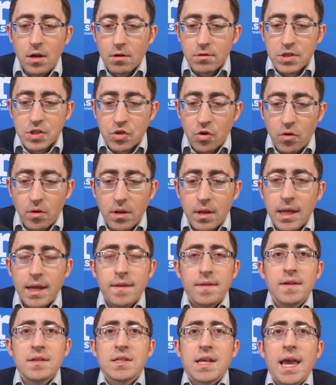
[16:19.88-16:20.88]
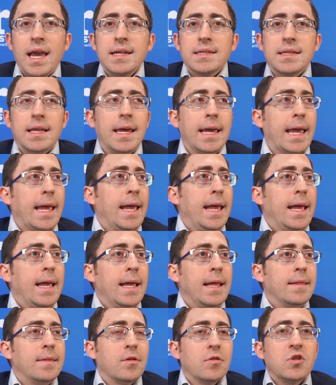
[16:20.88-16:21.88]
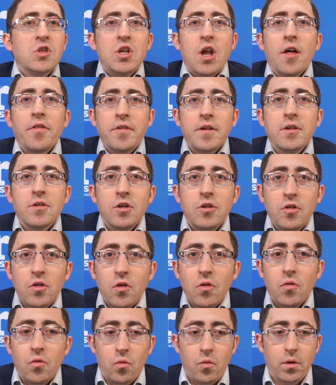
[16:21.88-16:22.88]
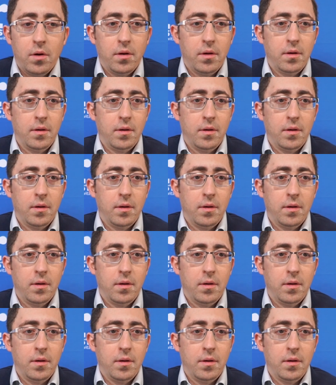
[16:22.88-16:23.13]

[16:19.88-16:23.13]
certainly in this case, there's nothing to do.